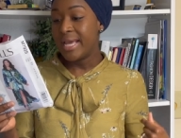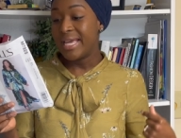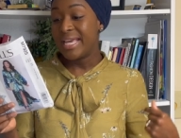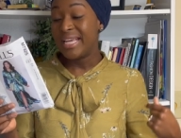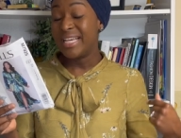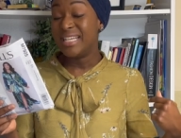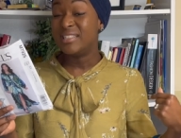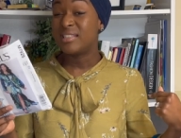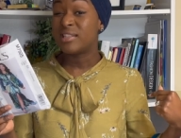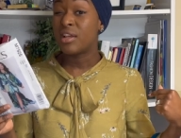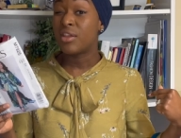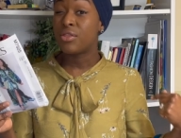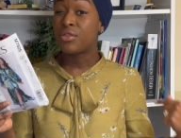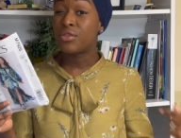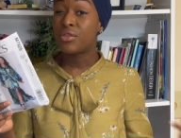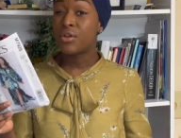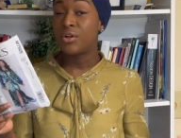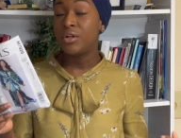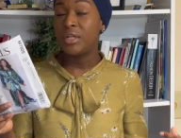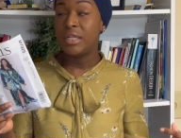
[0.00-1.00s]
is
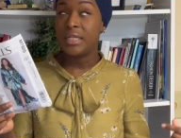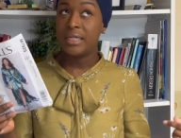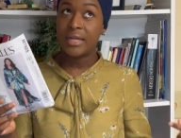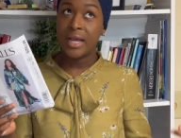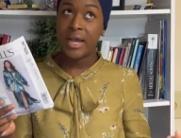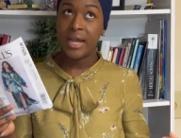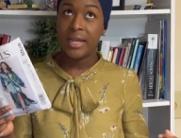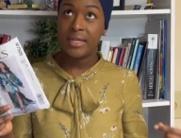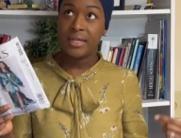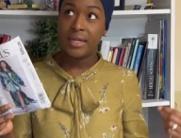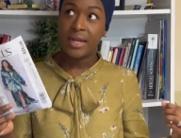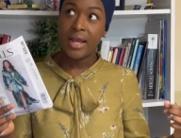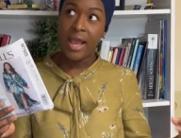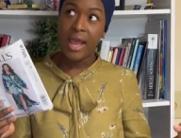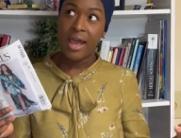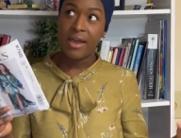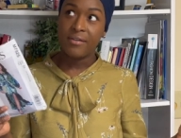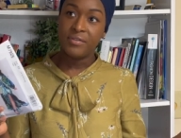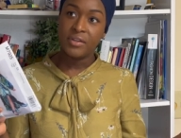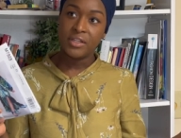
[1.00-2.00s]
39 and a
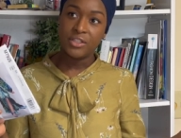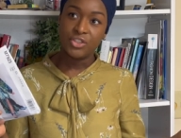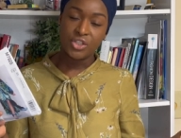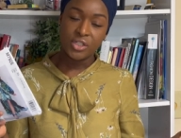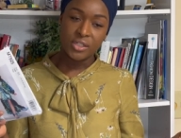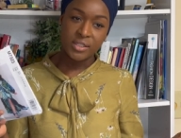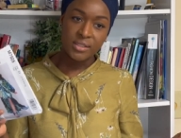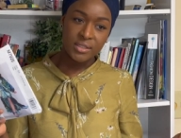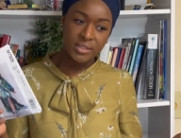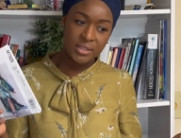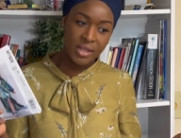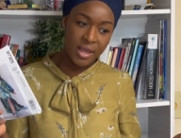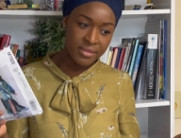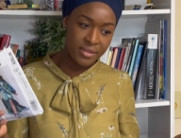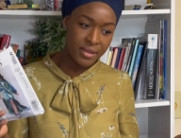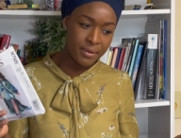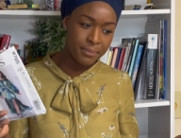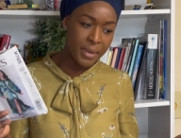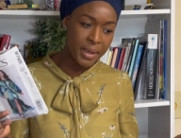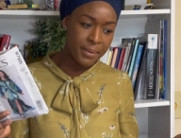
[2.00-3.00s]
half inches. I
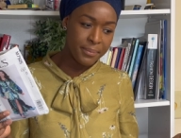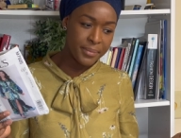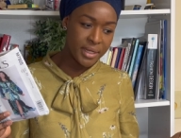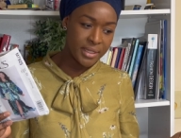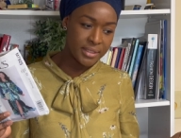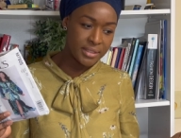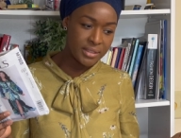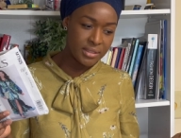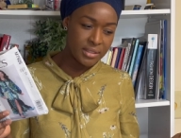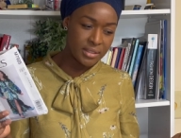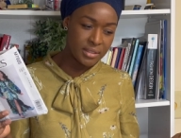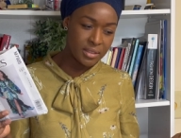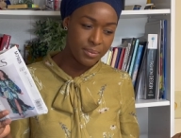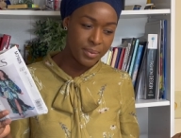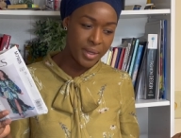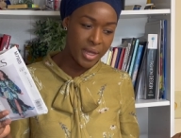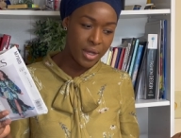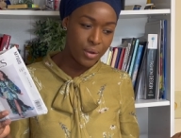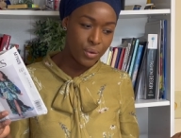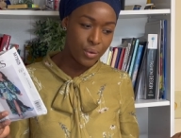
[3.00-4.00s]
think my bust is
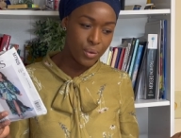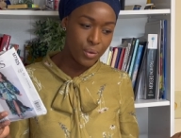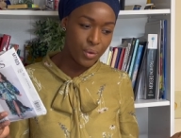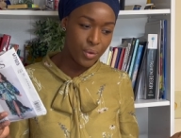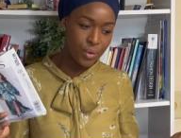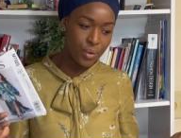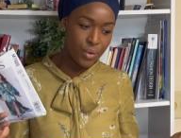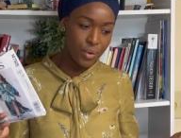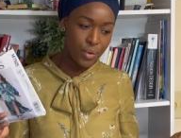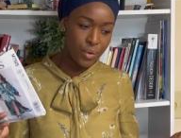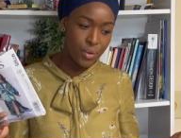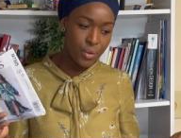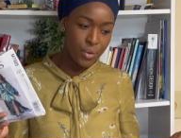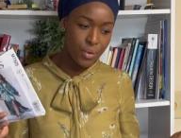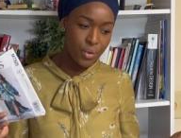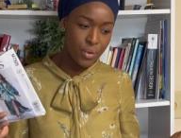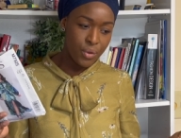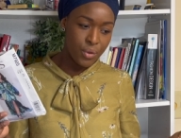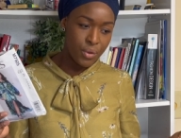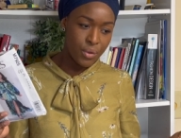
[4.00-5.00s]
about
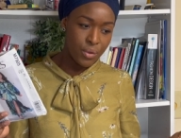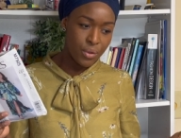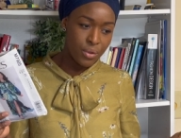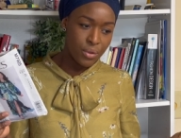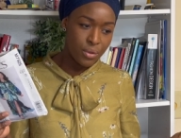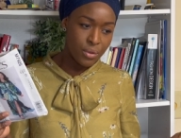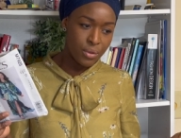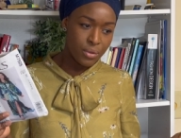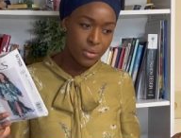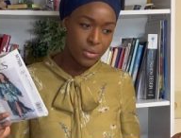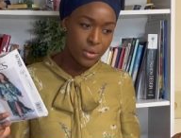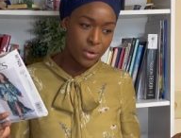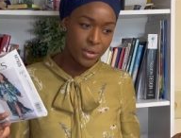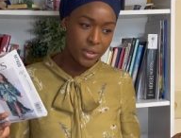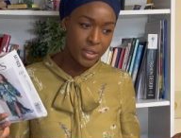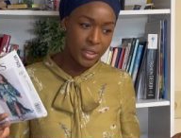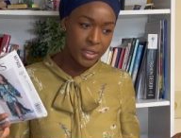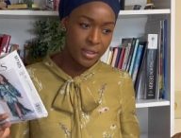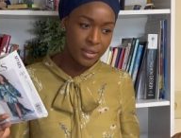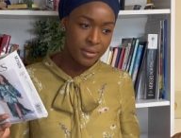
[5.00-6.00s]

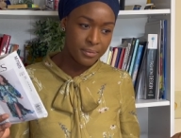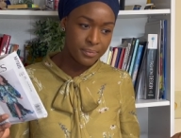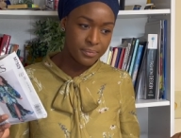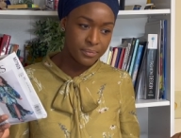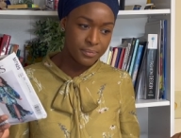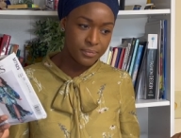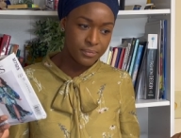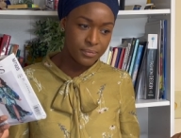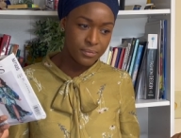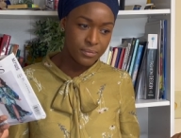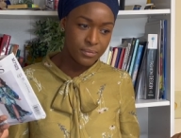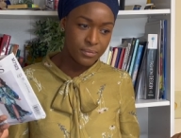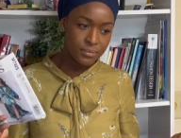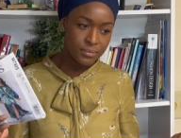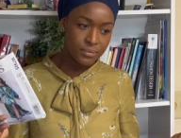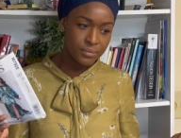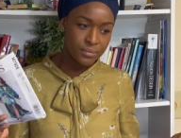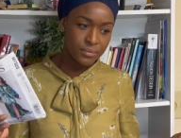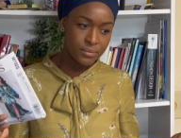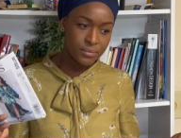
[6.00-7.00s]
30,
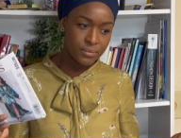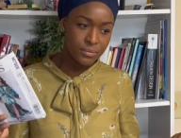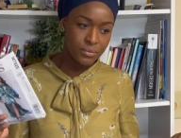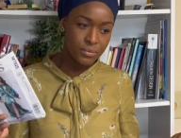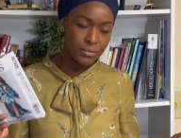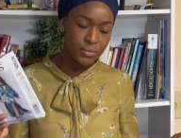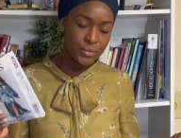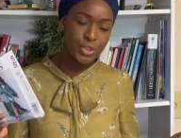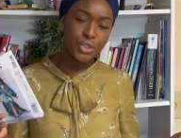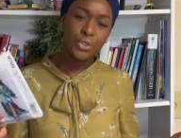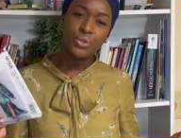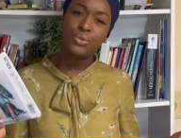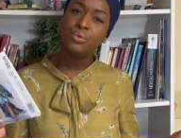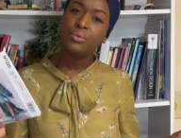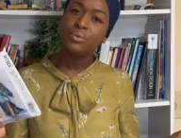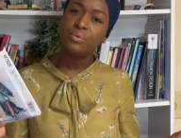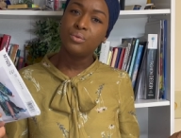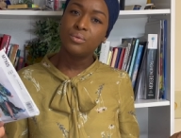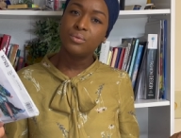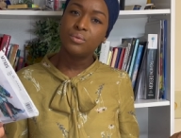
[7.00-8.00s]
32,
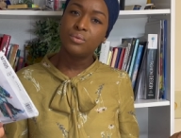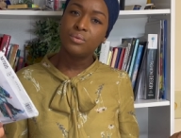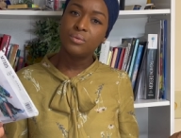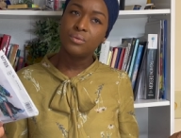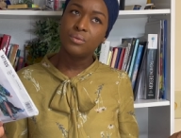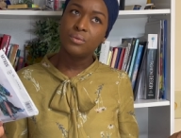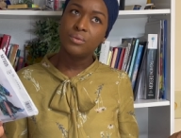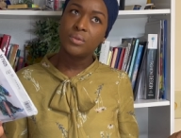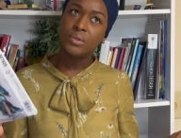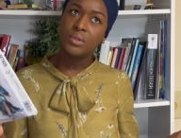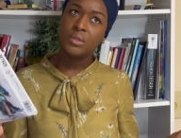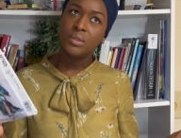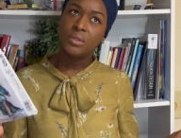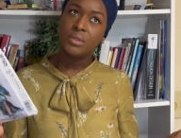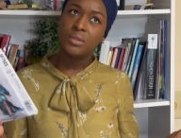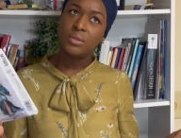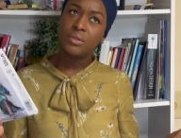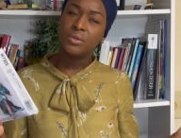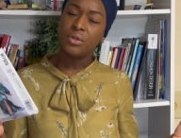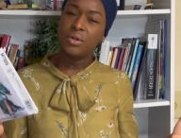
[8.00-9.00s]

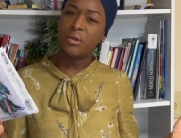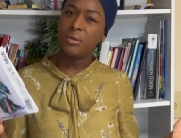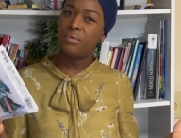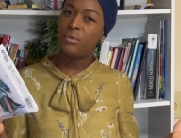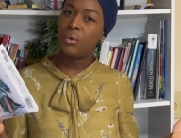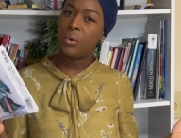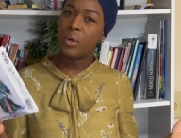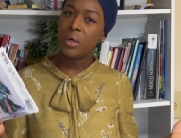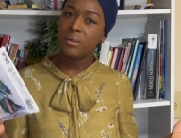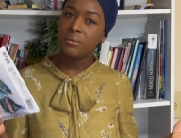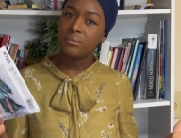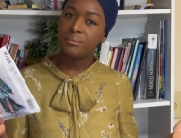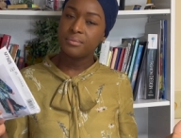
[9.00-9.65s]
34,